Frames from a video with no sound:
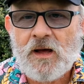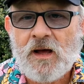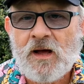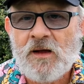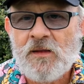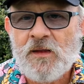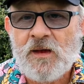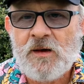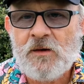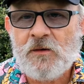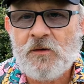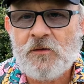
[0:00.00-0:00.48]

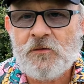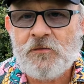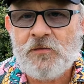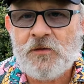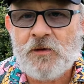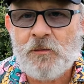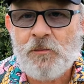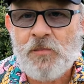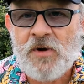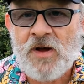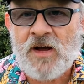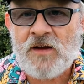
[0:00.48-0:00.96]
I then look
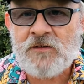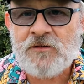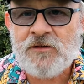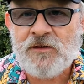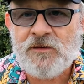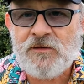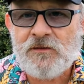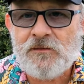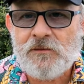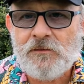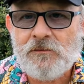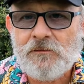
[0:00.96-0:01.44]
for a
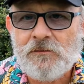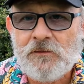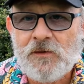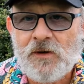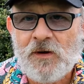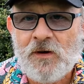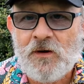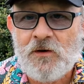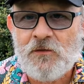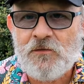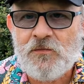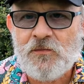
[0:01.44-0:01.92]
pattern
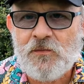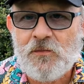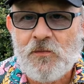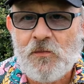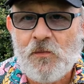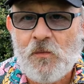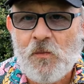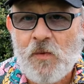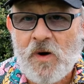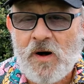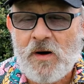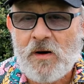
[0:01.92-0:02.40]
of
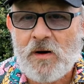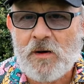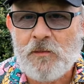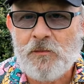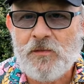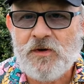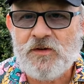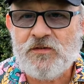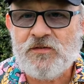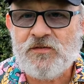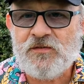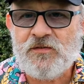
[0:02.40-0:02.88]
where I
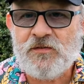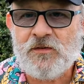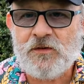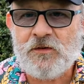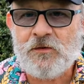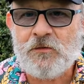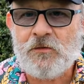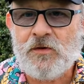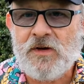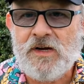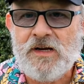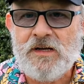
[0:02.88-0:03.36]
miss the
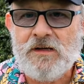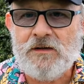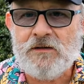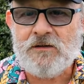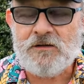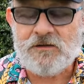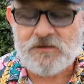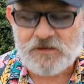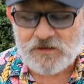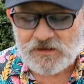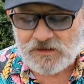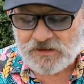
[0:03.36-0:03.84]

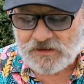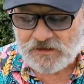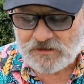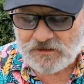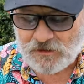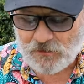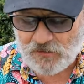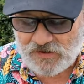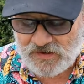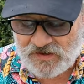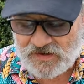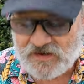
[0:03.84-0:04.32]
greens.
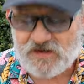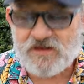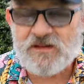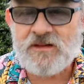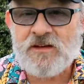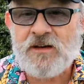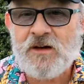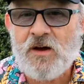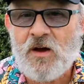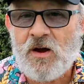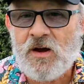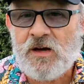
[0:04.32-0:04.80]
Now, I hit
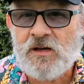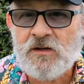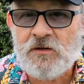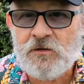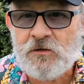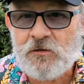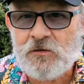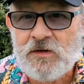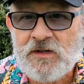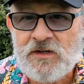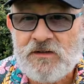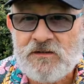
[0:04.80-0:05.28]
9
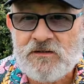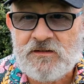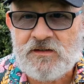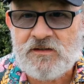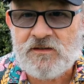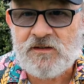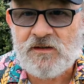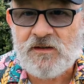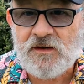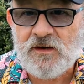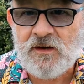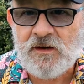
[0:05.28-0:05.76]

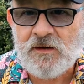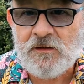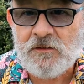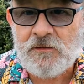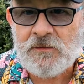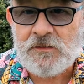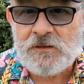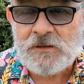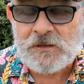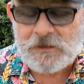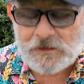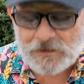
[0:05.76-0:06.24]
greens today,
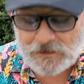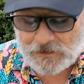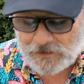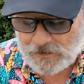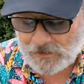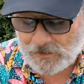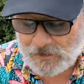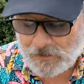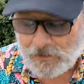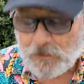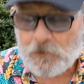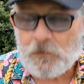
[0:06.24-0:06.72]

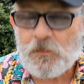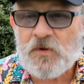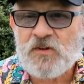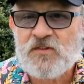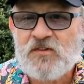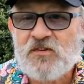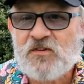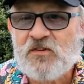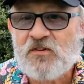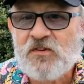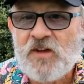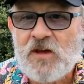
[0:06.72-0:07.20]

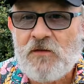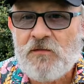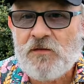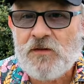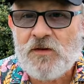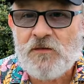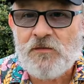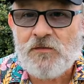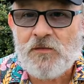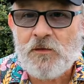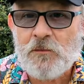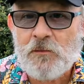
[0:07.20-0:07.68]
but
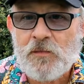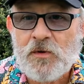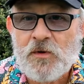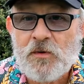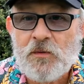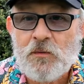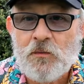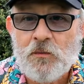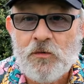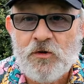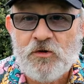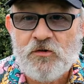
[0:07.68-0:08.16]
7 of them
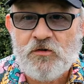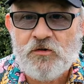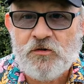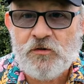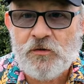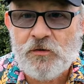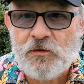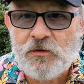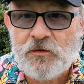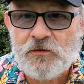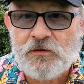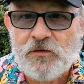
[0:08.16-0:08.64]
were
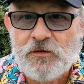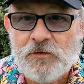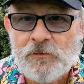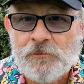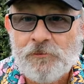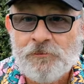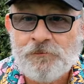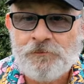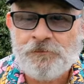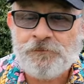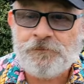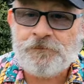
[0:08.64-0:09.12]
short.
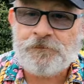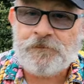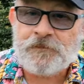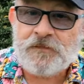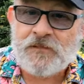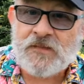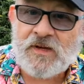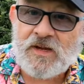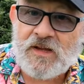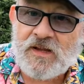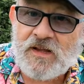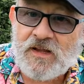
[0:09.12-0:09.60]

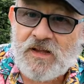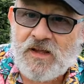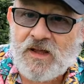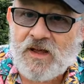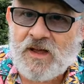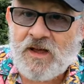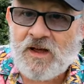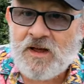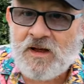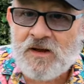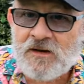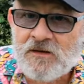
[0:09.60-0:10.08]

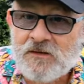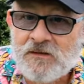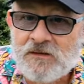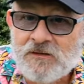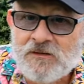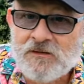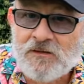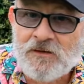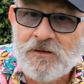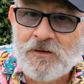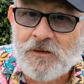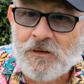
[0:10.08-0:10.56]

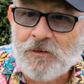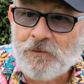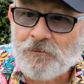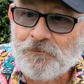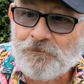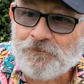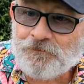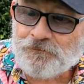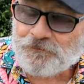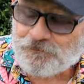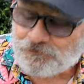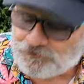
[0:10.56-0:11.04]

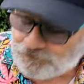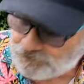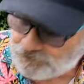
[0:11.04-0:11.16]
And